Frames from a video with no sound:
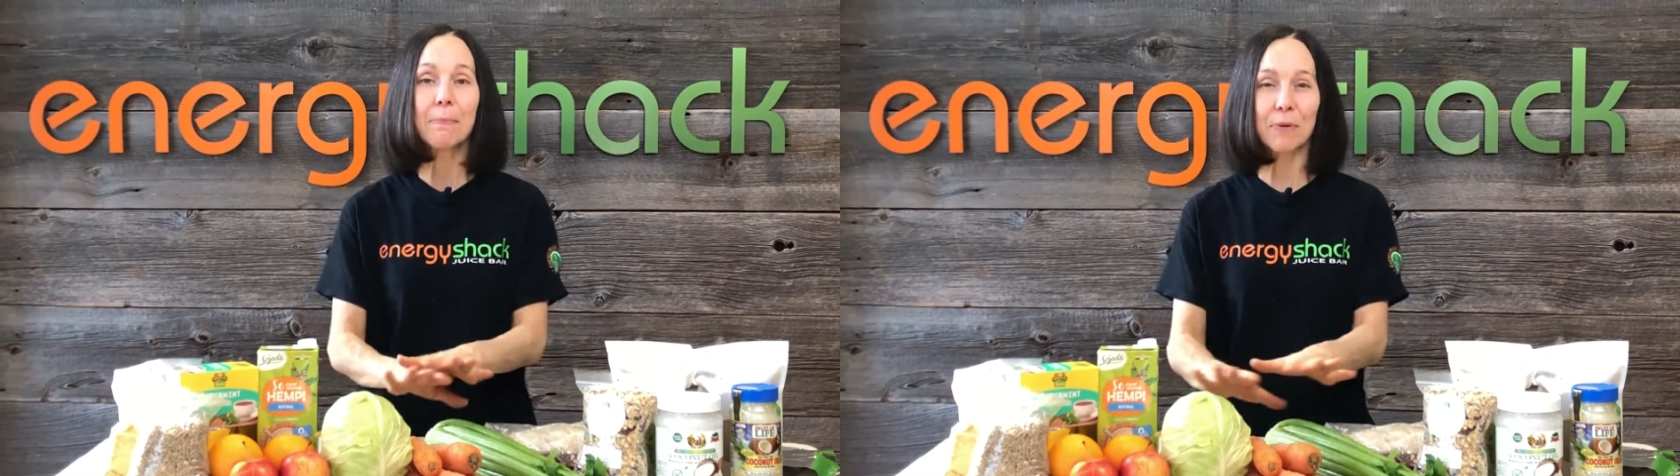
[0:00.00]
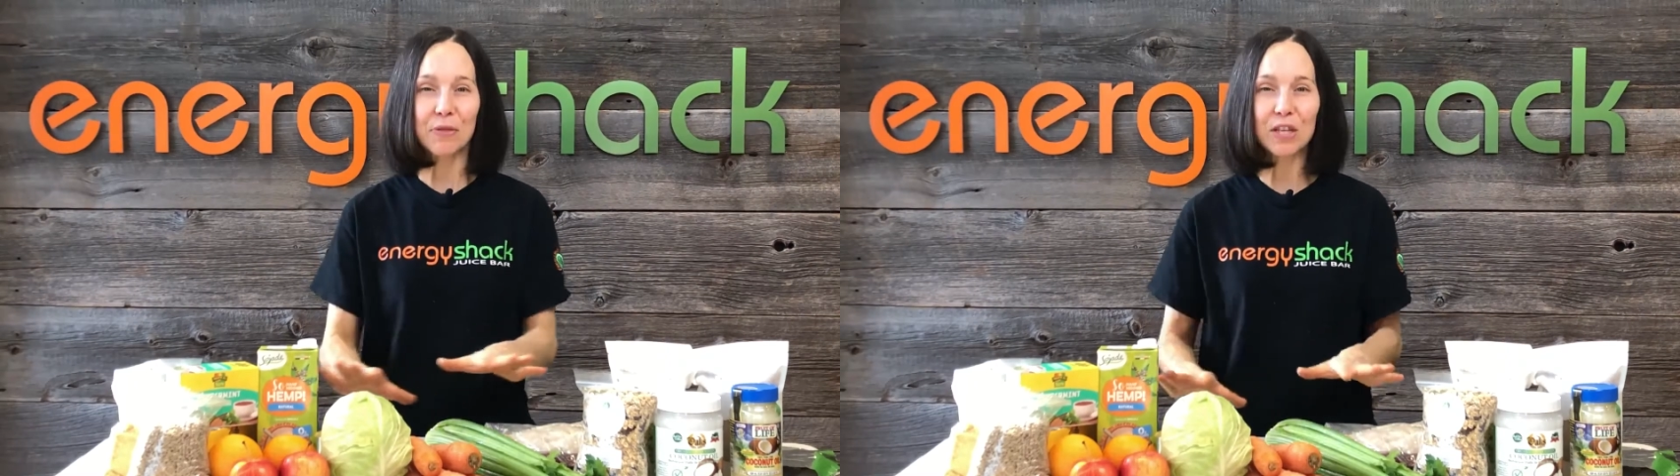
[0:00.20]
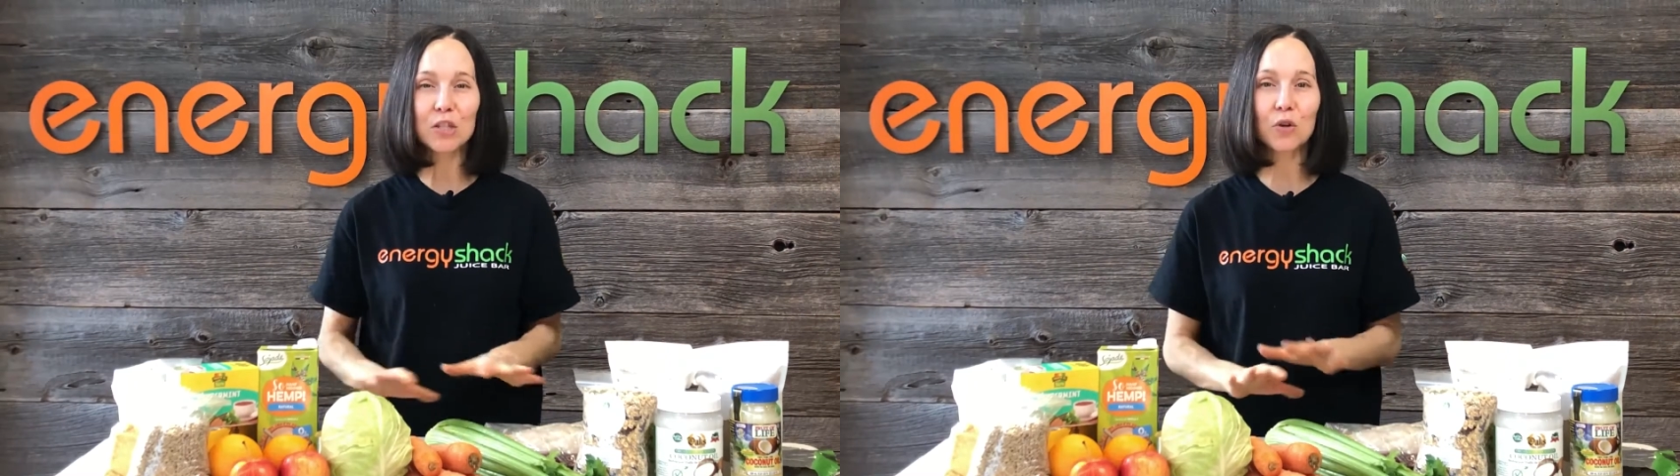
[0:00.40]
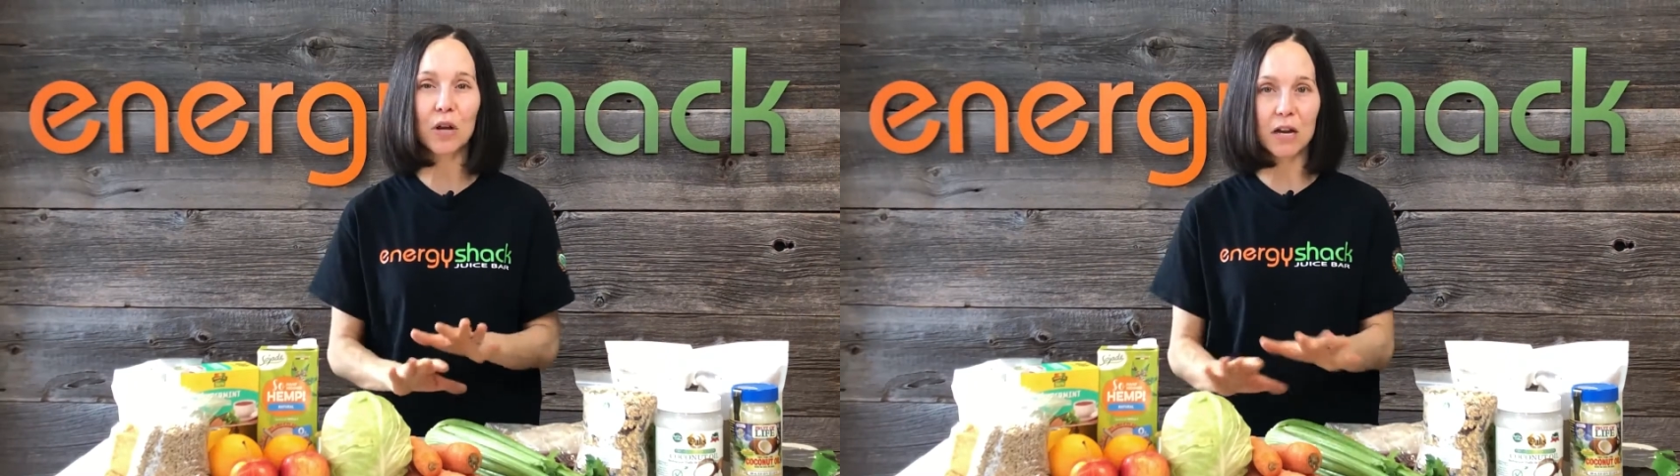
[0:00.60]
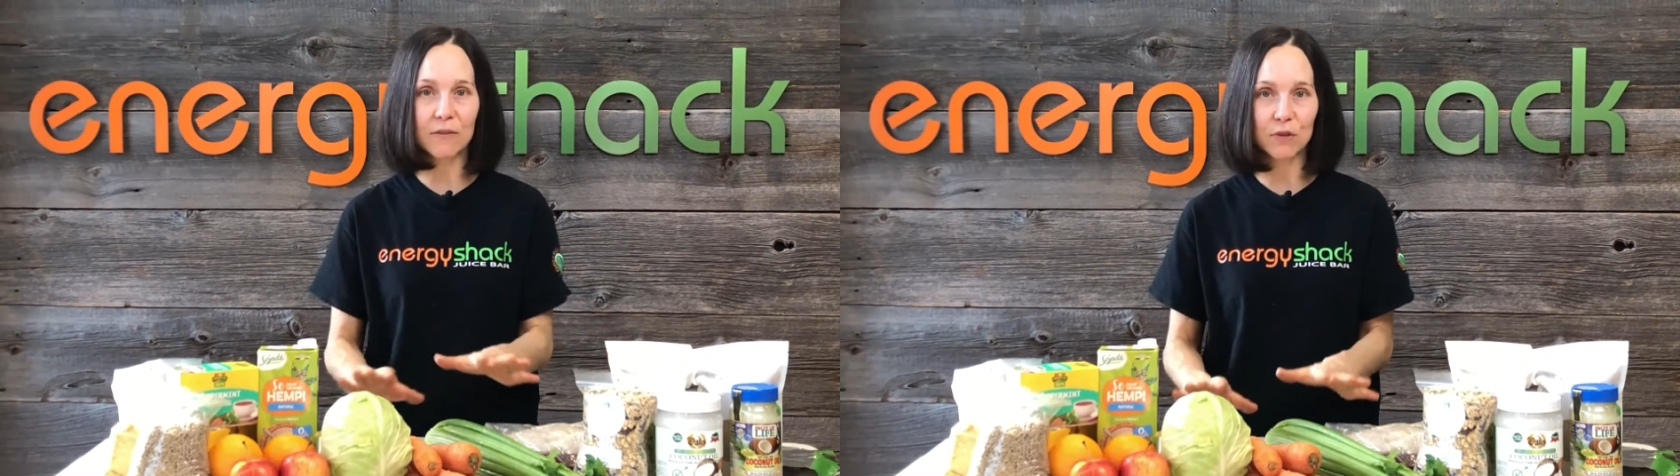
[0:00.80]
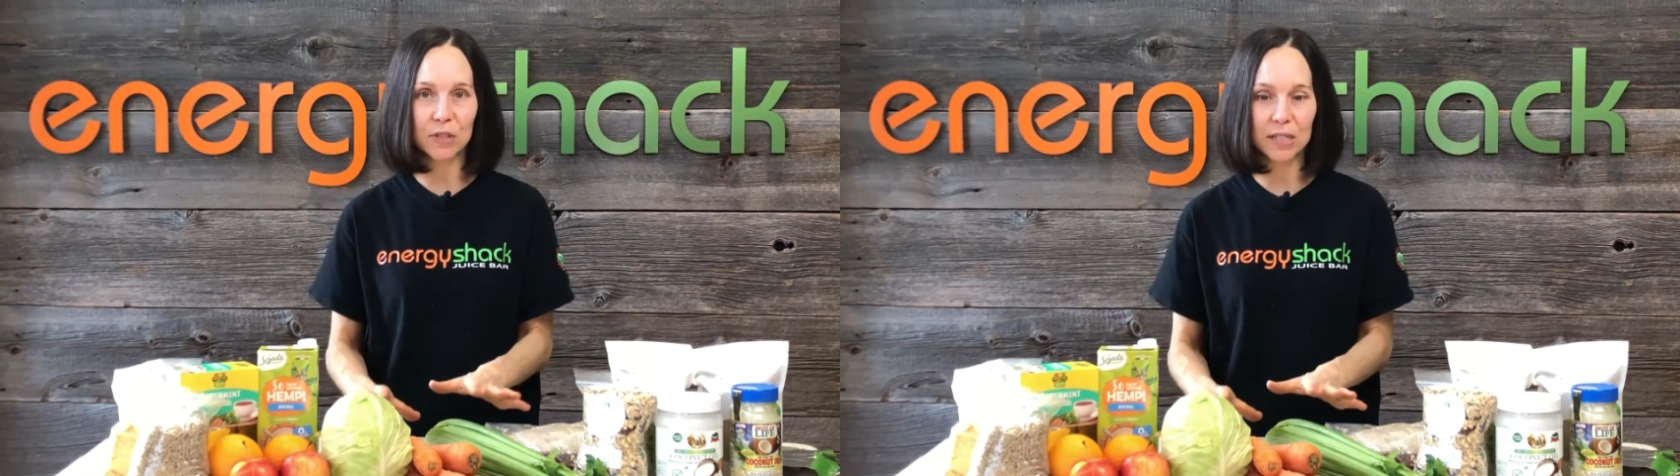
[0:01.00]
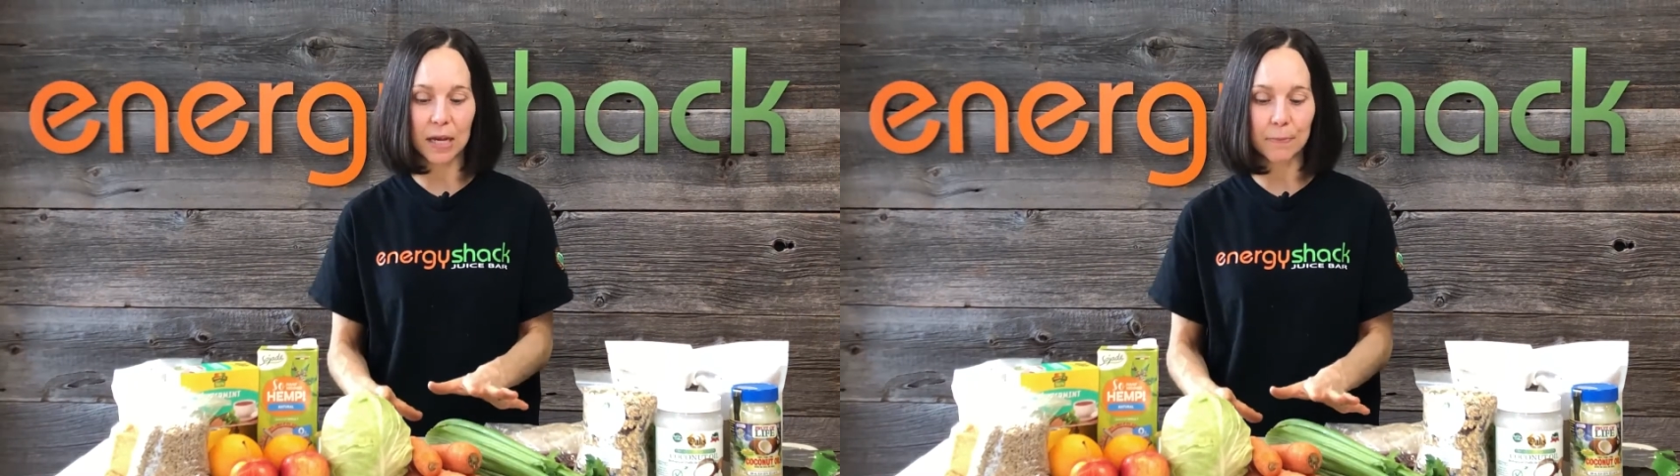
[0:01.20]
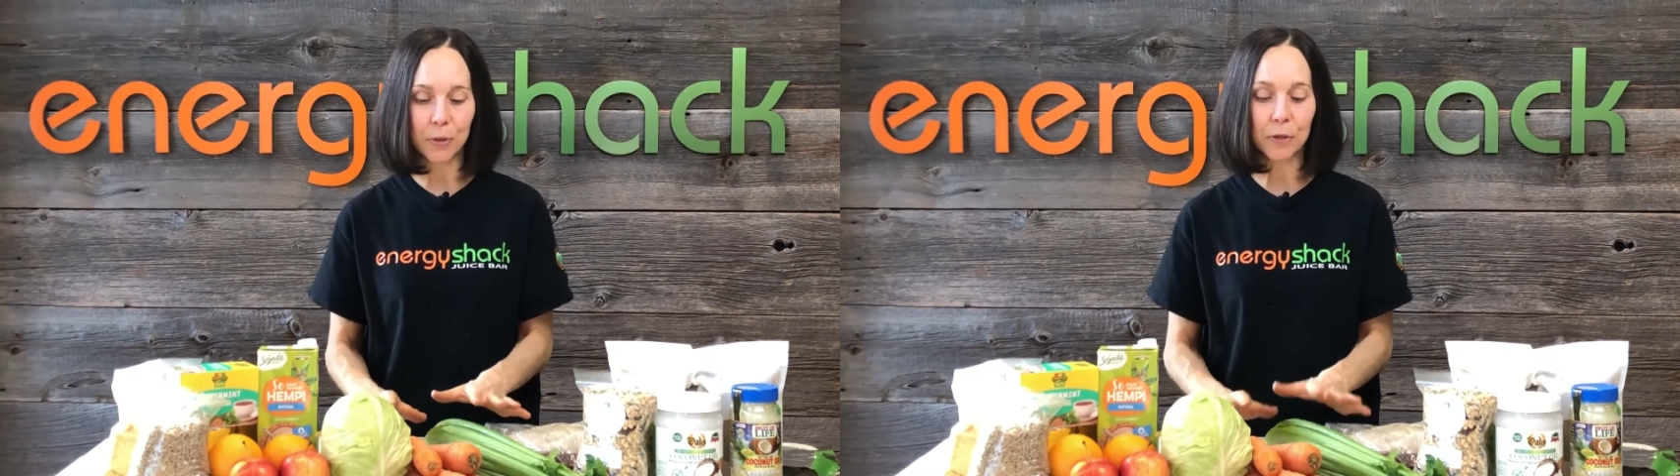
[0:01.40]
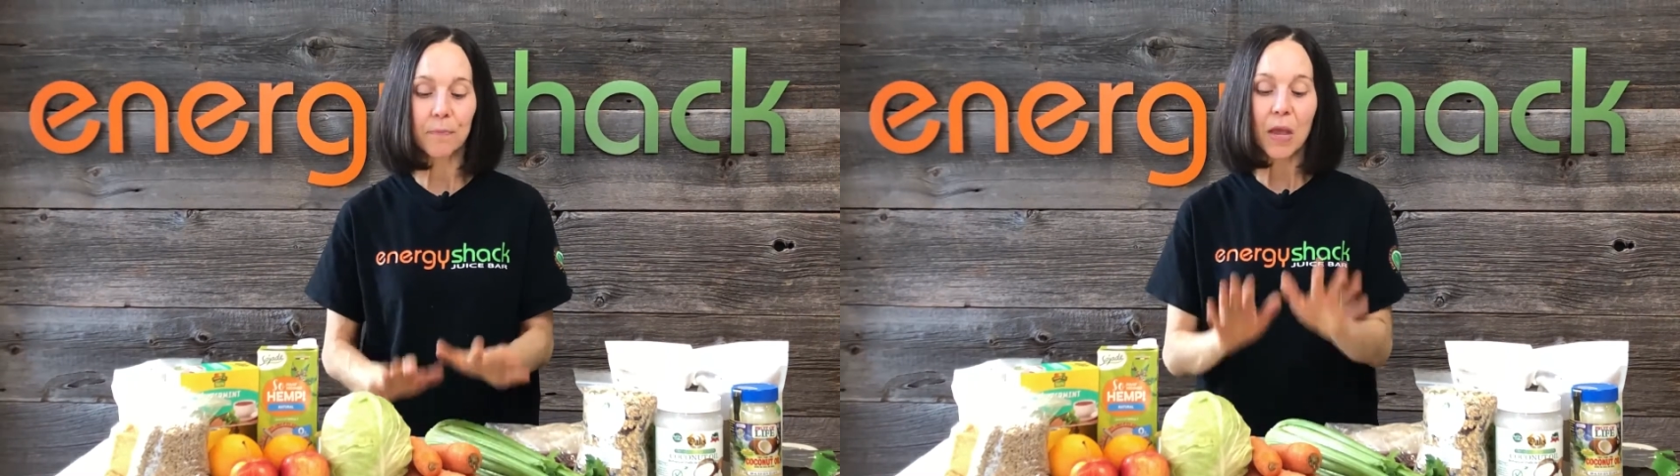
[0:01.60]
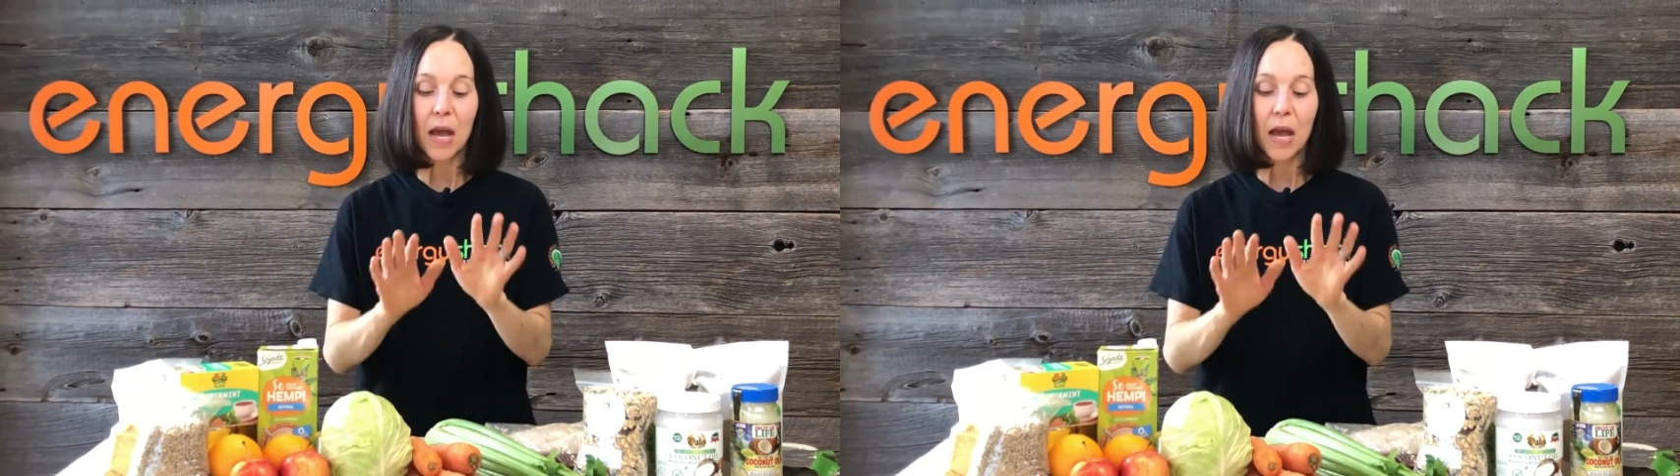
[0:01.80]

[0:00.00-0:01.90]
but these are kind of your staple.